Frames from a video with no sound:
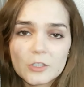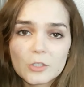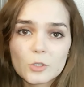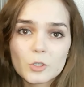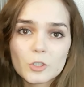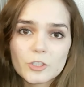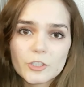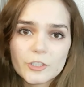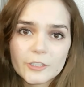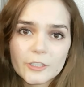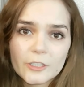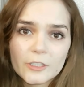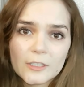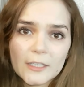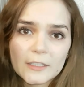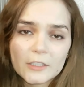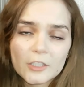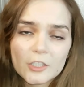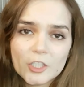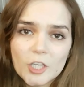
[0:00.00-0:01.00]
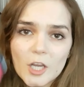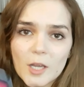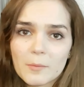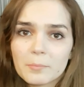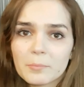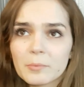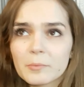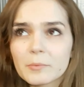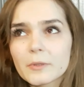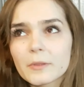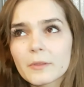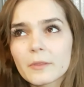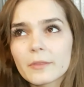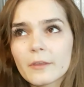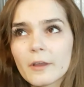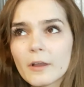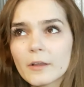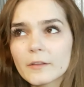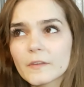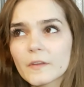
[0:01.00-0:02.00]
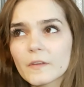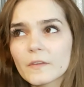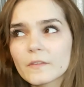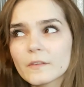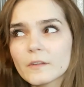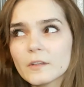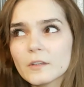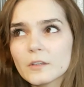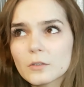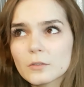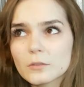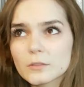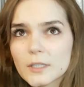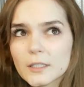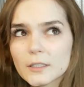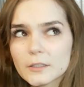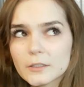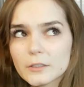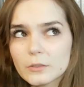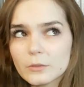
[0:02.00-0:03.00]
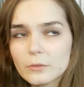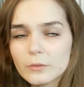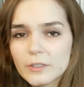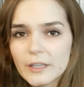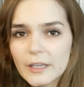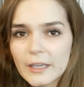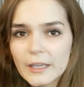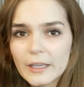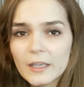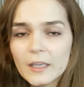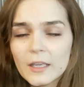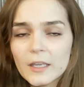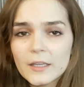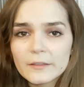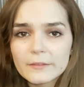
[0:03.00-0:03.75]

to sugarglidershop.co.uk.